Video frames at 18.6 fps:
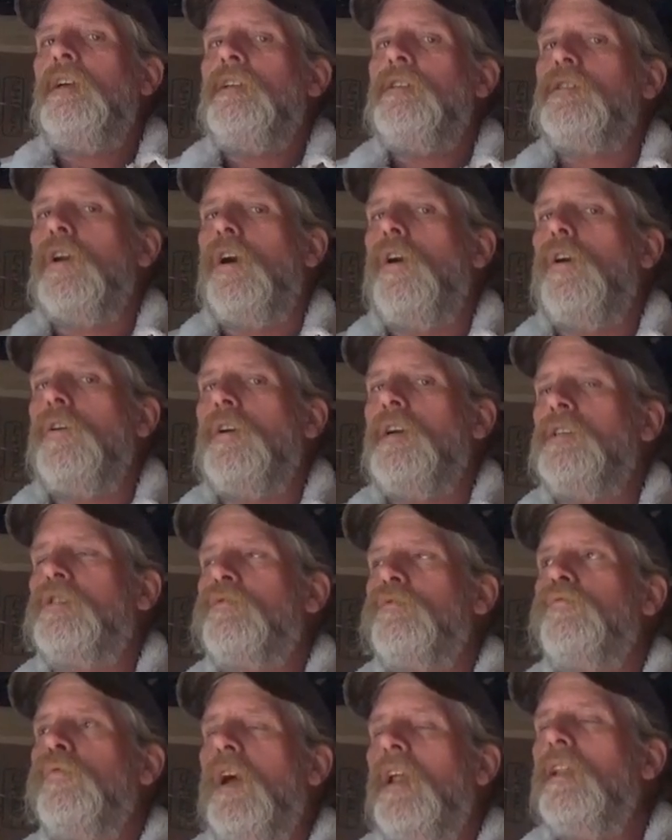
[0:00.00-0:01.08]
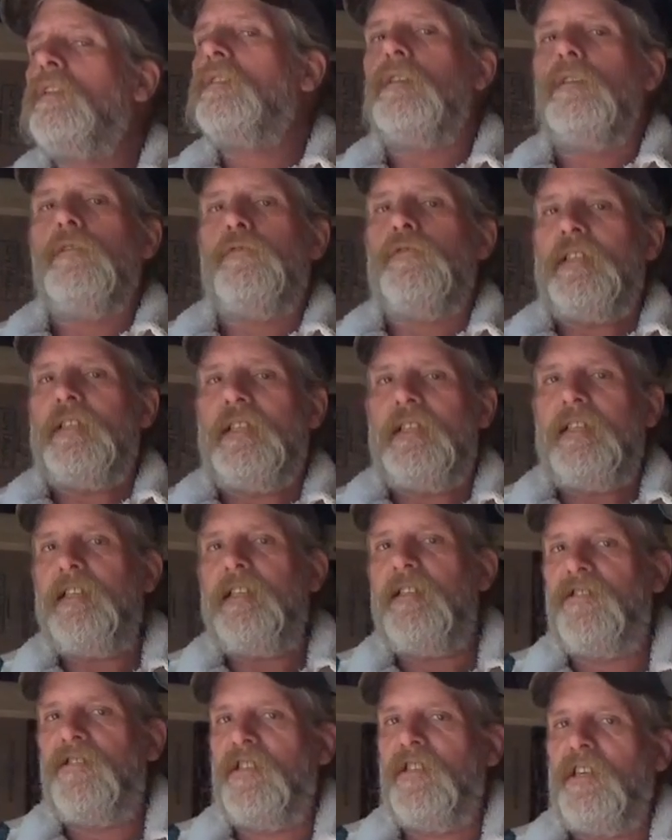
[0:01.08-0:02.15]
So it's relatively
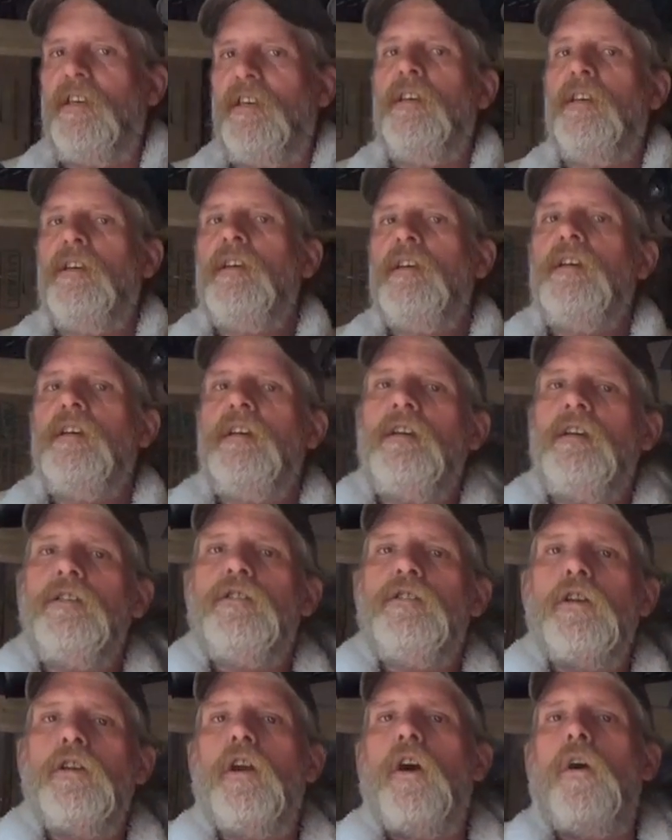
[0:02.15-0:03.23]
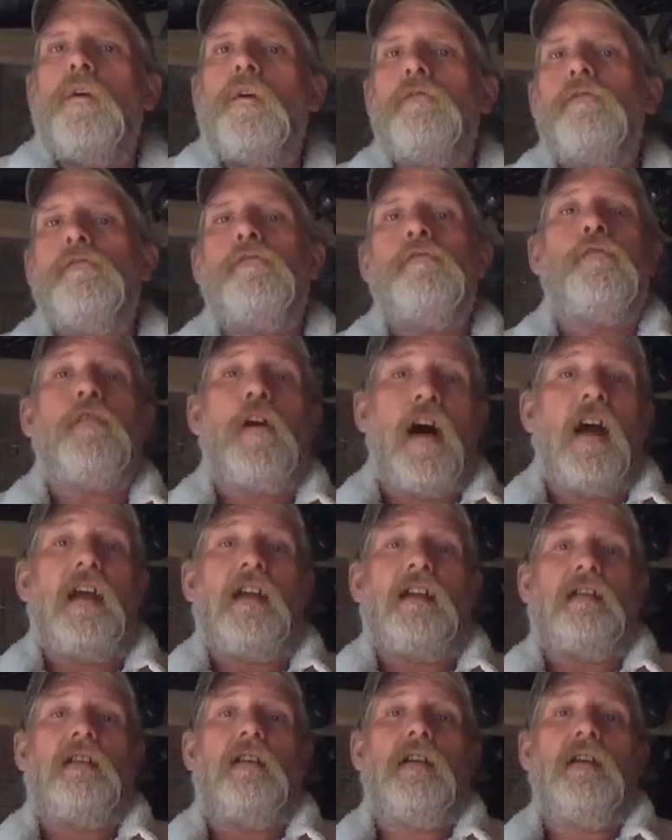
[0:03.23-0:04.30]
easy to go and
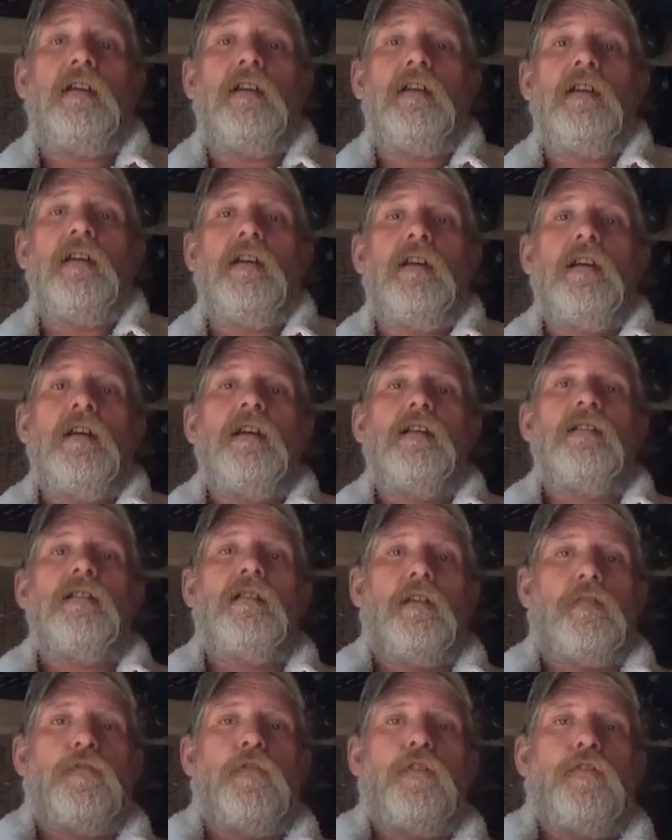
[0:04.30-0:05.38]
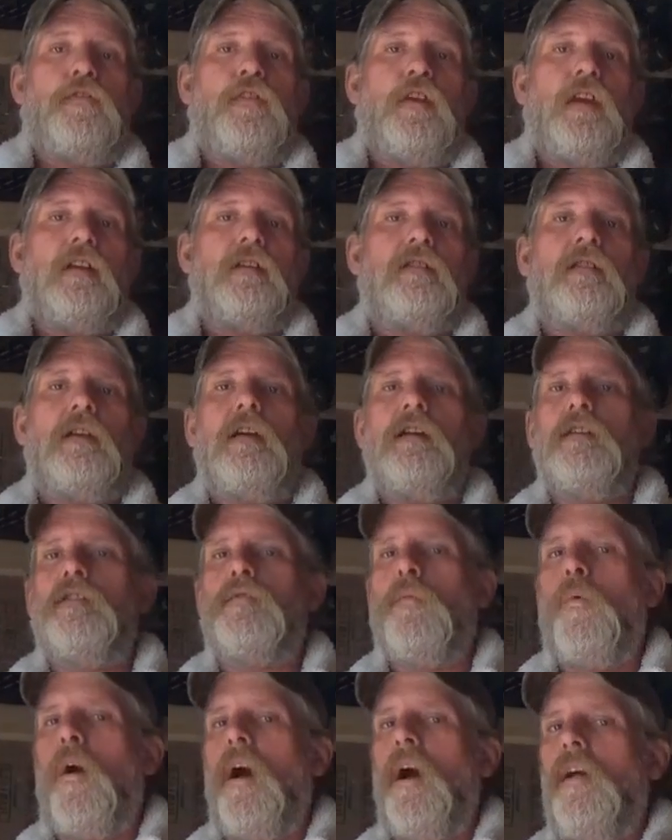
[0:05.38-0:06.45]
find different things, because
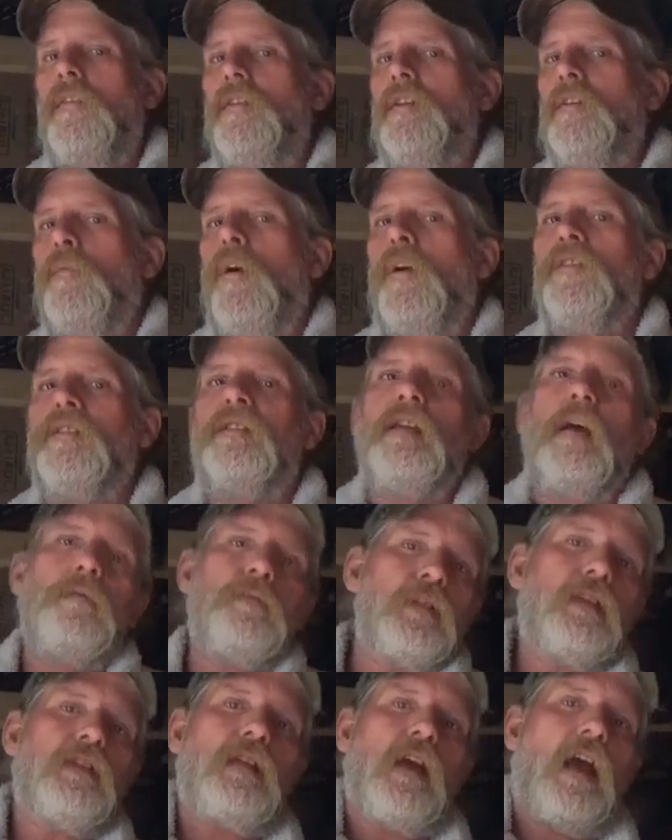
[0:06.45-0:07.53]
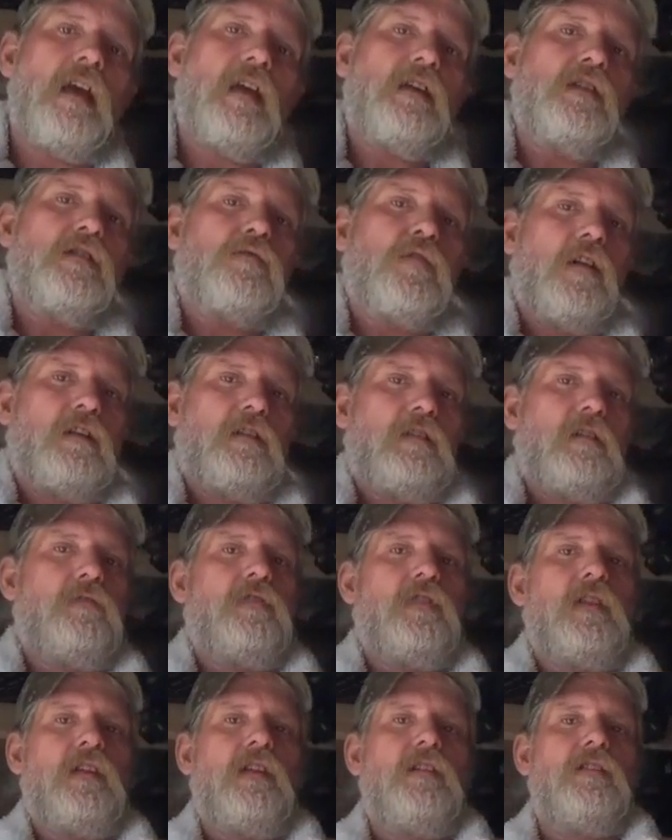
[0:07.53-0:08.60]
while the septic tank is
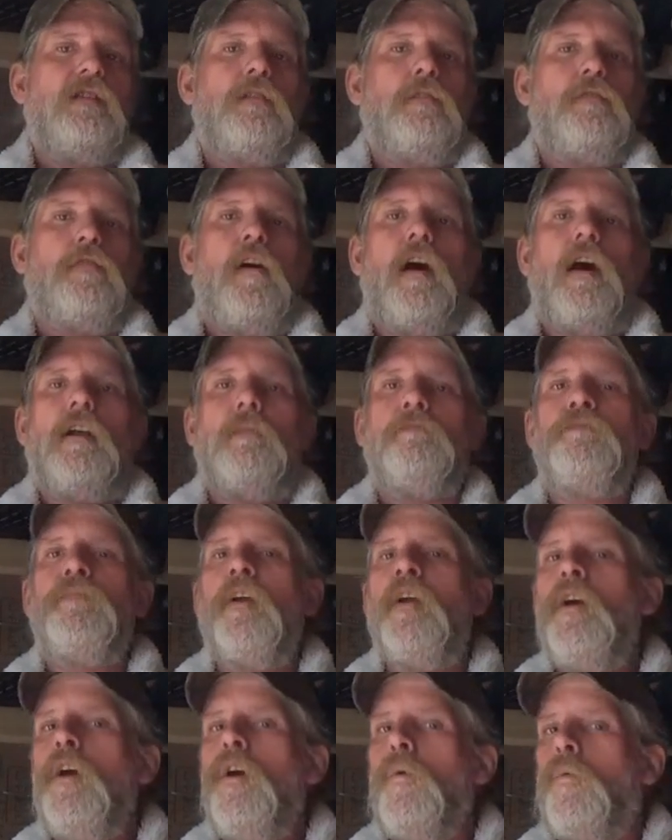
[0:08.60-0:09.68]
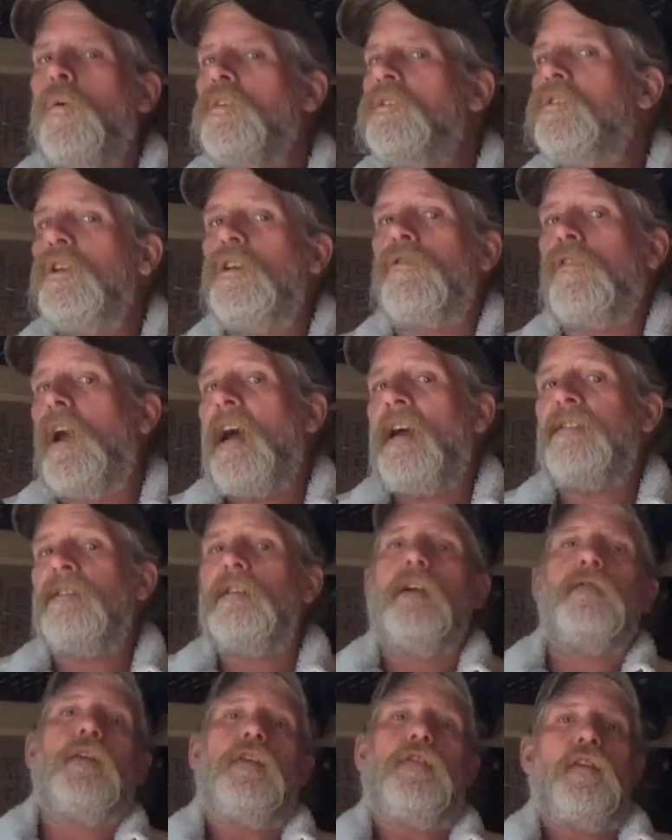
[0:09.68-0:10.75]
relatively easy to find, once the grass and
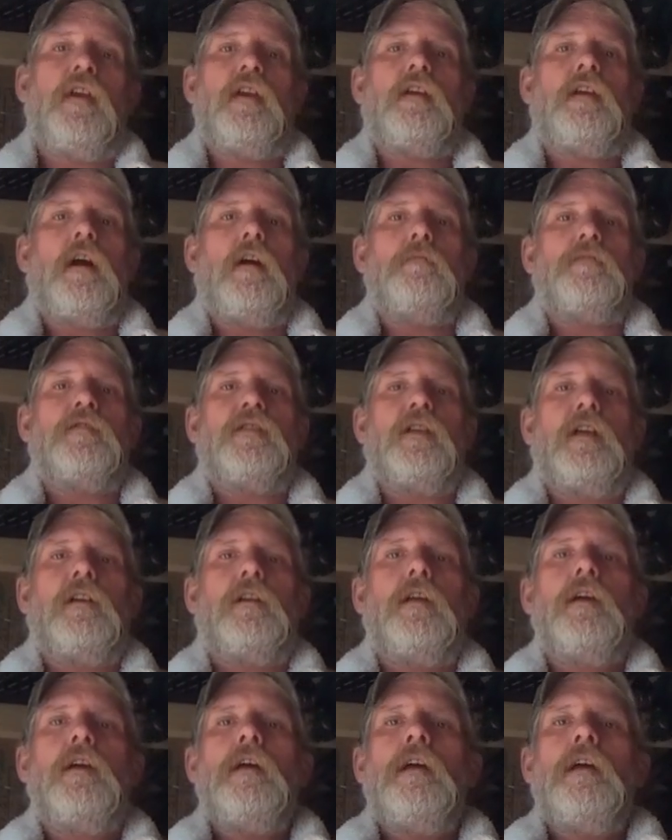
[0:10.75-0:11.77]
everything comes in,